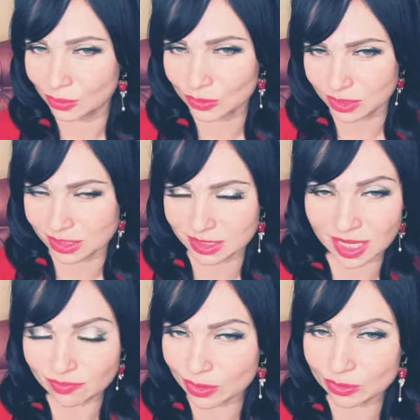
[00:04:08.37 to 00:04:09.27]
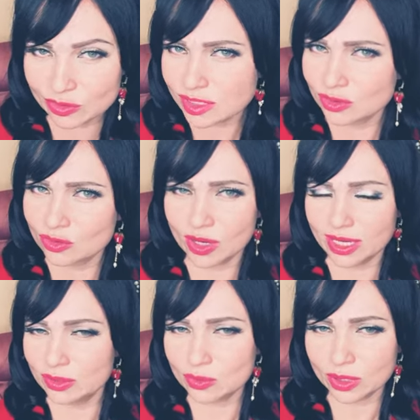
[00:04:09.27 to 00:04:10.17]
or the Slavic or the
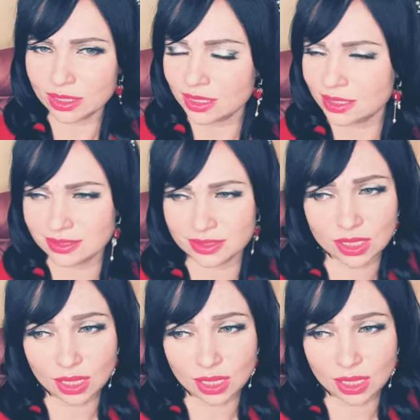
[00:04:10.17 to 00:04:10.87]
Ukrainian way, it's